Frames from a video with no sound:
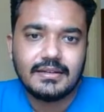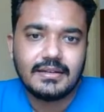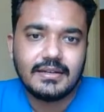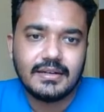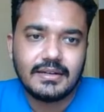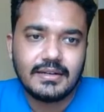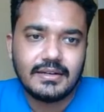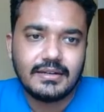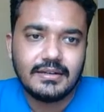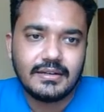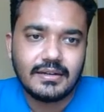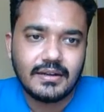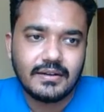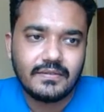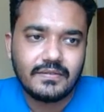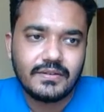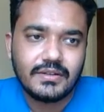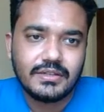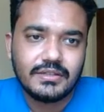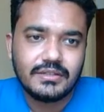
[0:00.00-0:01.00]
and
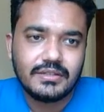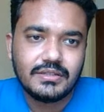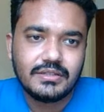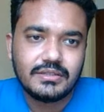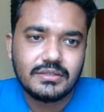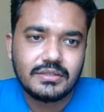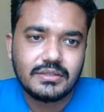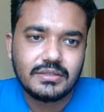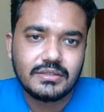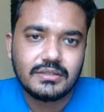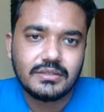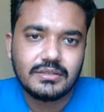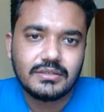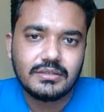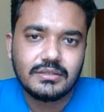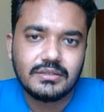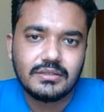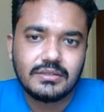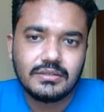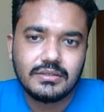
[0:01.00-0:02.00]
after this,
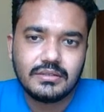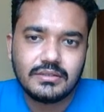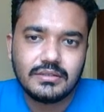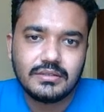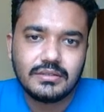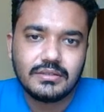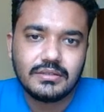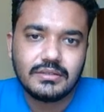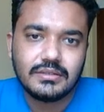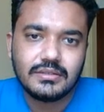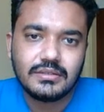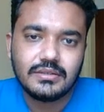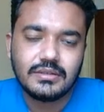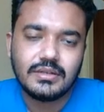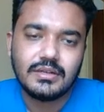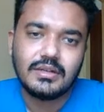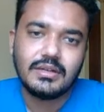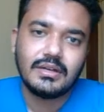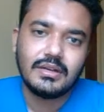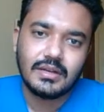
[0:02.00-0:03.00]

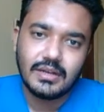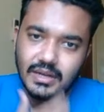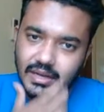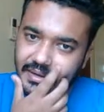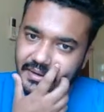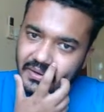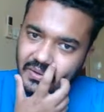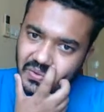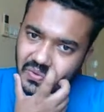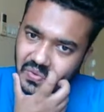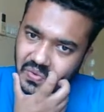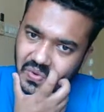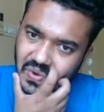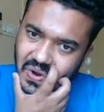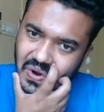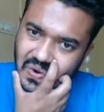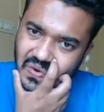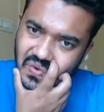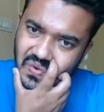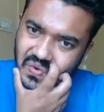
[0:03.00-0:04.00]
I don't know
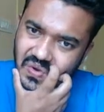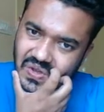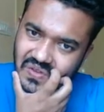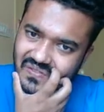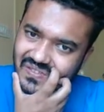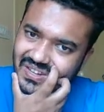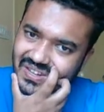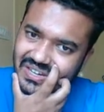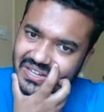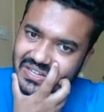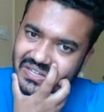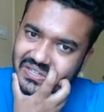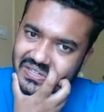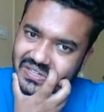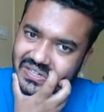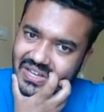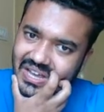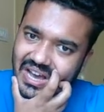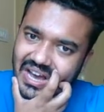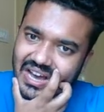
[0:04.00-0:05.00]
how do I win here.
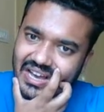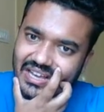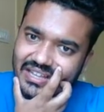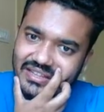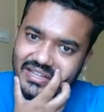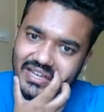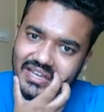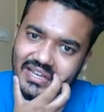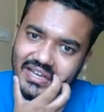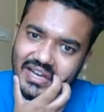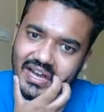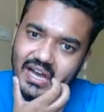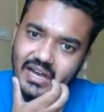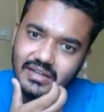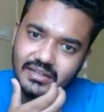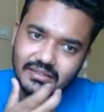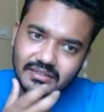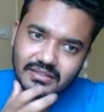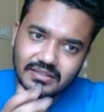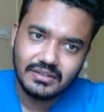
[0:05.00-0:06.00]
Yeah, I think
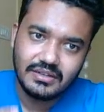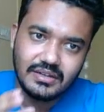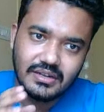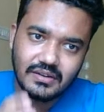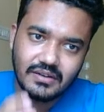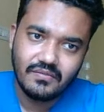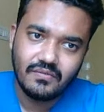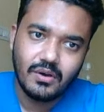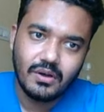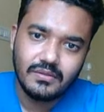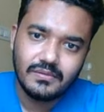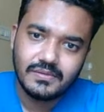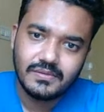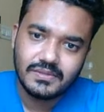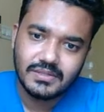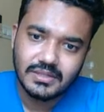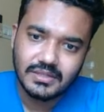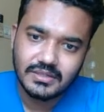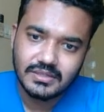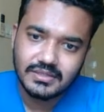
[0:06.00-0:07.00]
it involves
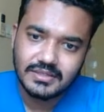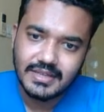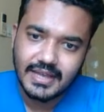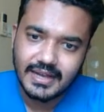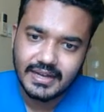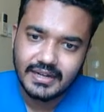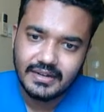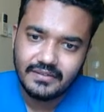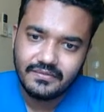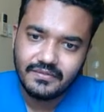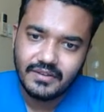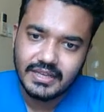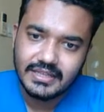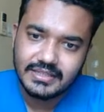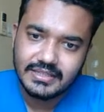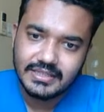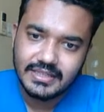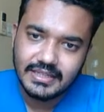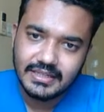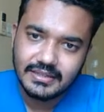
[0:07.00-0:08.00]

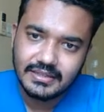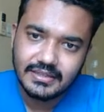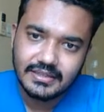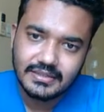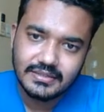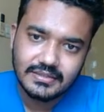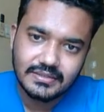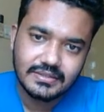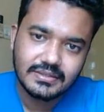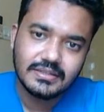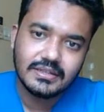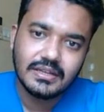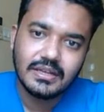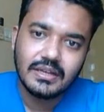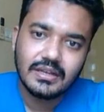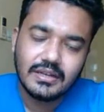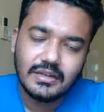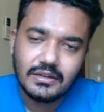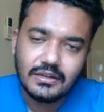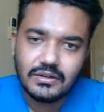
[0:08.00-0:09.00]
sacrificing this
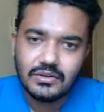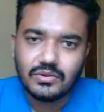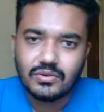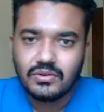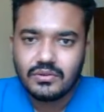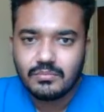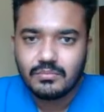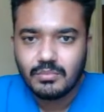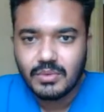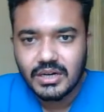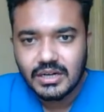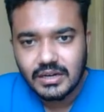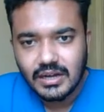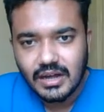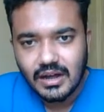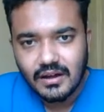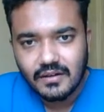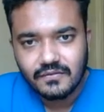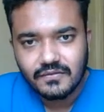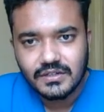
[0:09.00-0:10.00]
rook, but
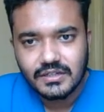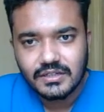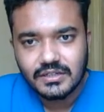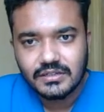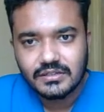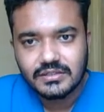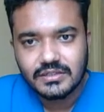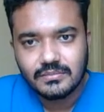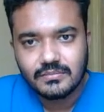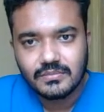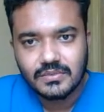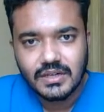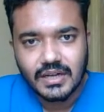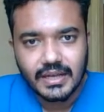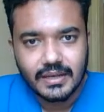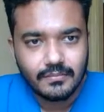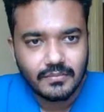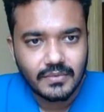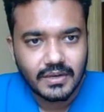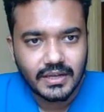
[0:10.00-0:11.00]
after some time,